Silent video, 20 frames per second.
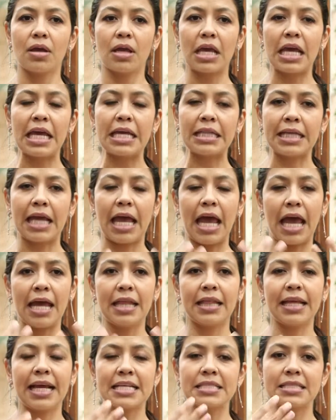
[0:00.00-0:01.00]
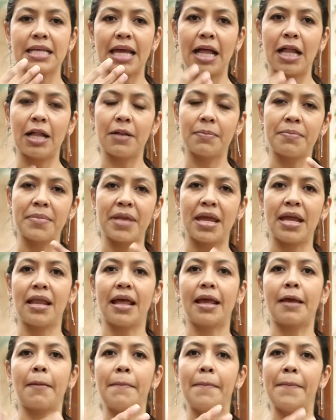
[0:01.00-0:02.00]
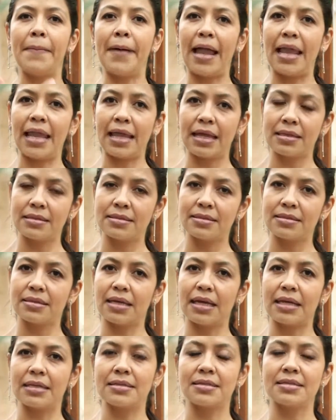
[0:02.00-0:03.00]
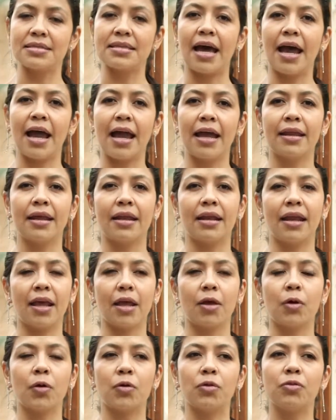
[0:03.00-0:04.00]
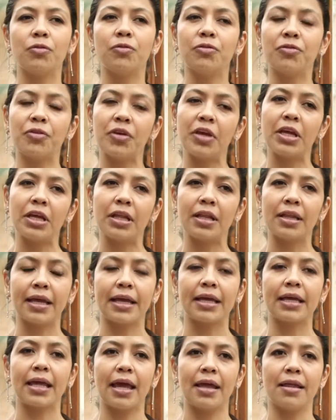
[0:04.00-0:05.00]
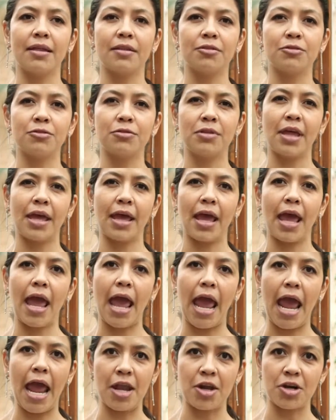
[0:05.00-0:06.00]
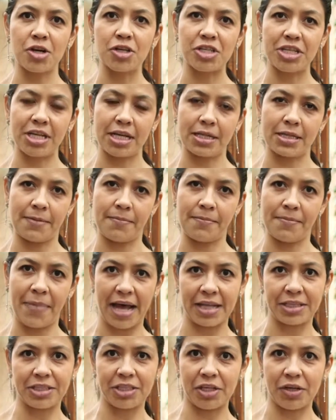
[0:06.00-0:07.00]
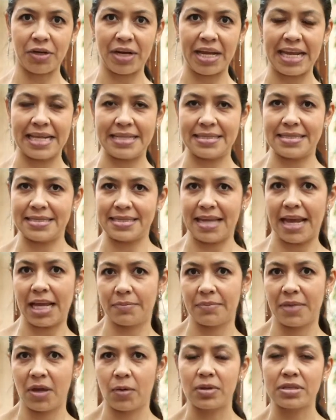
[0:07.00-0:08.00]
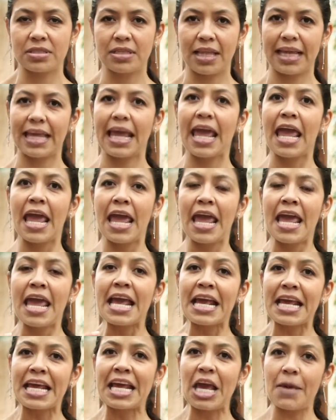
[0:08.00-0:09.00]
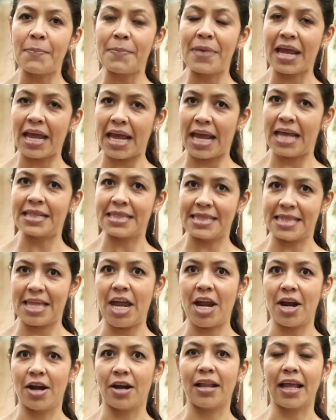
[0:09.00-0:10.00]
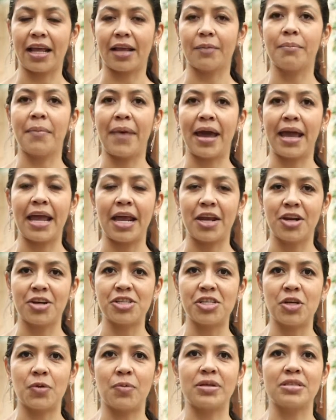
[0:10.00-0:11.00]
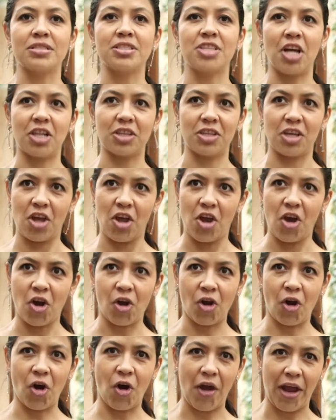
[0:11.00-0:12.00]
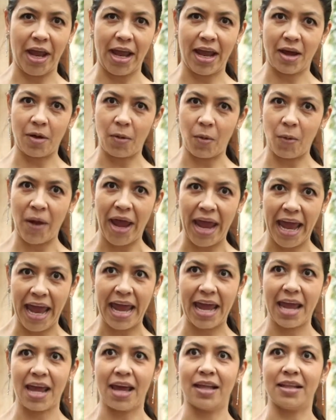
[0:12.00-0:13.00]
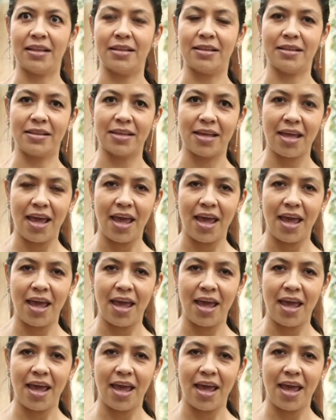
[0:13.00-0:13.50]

it has helped me like balance inside, and I could feel like the energy and the battery inside me was like keeping it there. Like my energy was not going away and